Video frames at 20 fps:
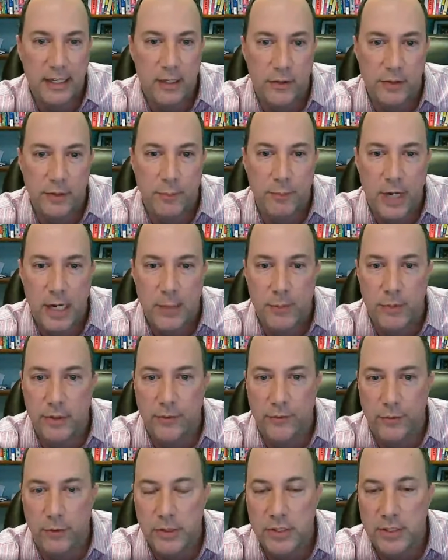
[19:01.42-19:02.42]
on the paper the
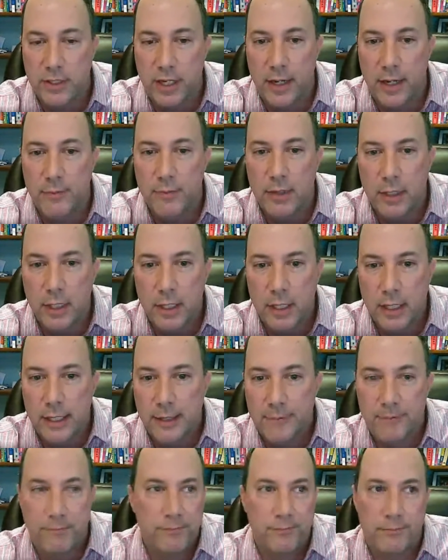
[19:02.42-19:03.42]
first time,
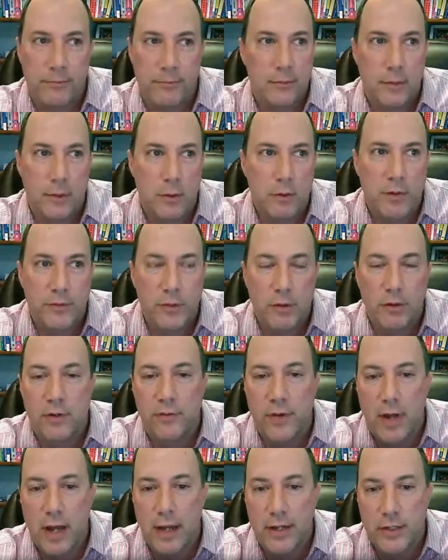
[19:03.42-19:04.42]
you have to
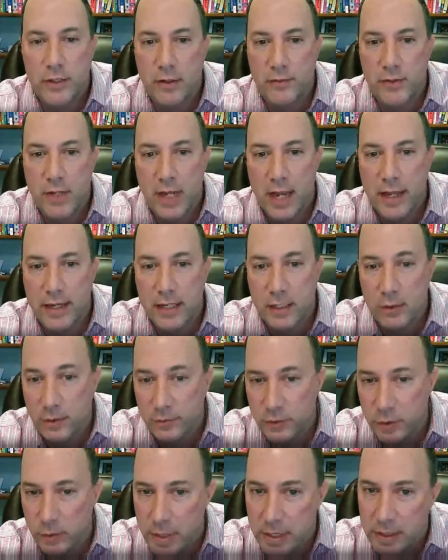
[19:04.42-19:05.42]
revise, you have to edit, you have
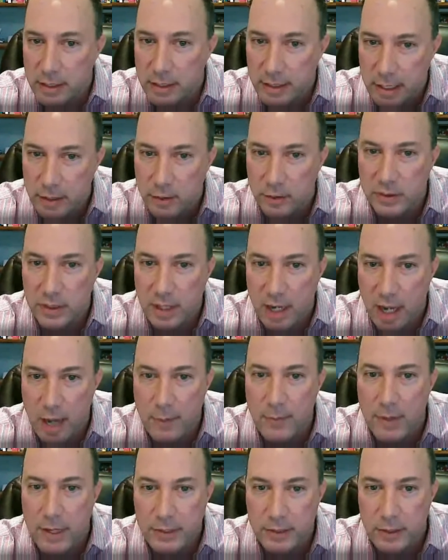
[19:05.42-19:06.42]
to read the teacher's
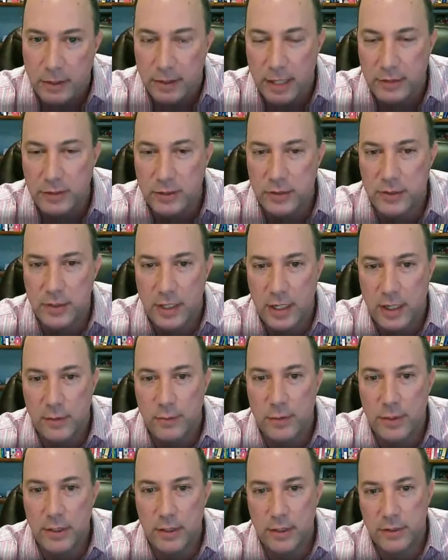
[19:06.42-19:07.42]
comments. They're not just there
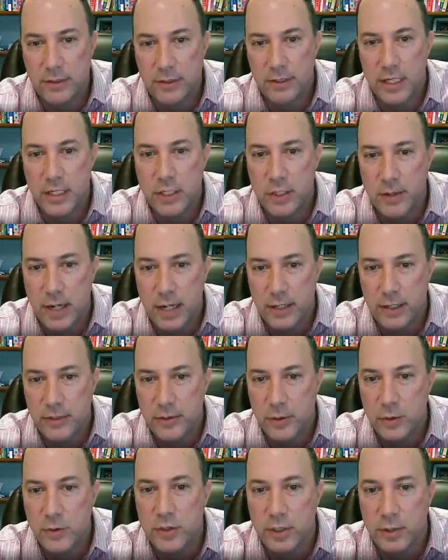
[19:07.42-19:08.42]
because the teacher had to
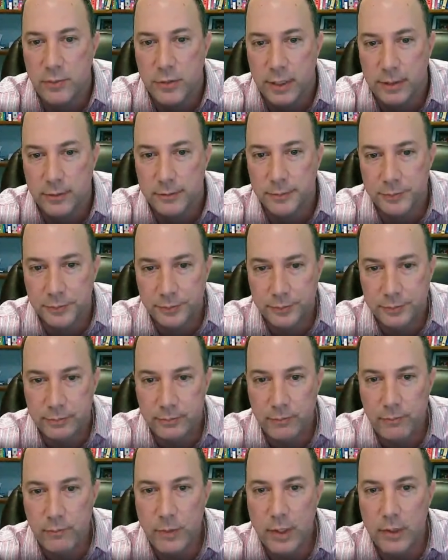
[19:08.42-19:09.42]
do something.
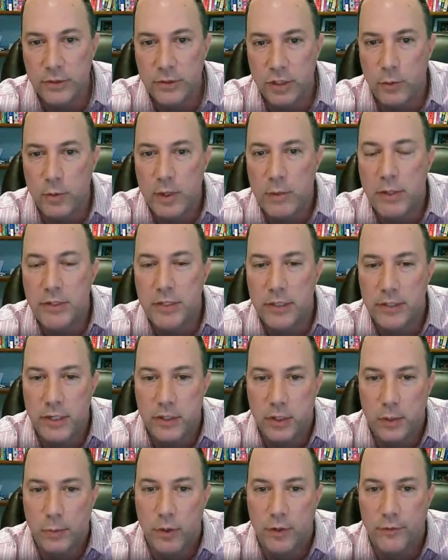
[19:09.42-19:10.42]
So we went to
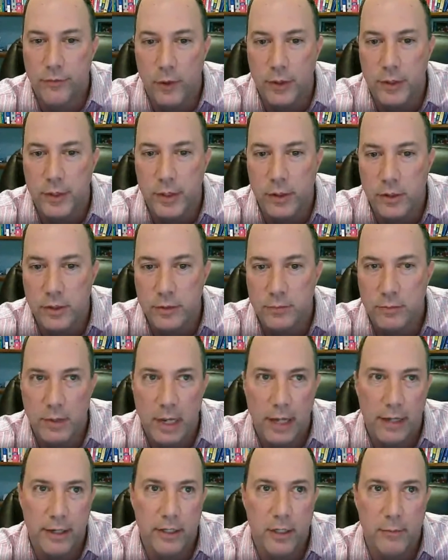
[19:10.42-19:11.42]
digital portfolios,
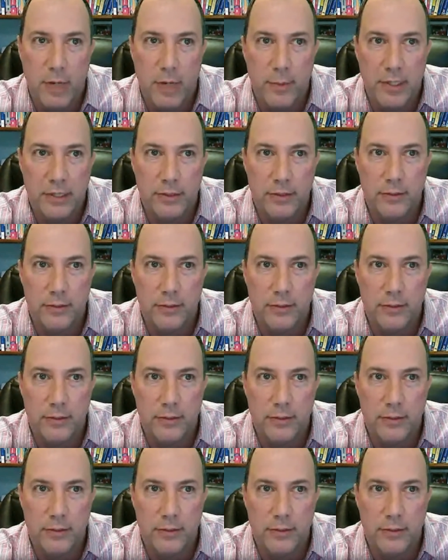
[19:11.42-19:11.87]
I don't know, maybe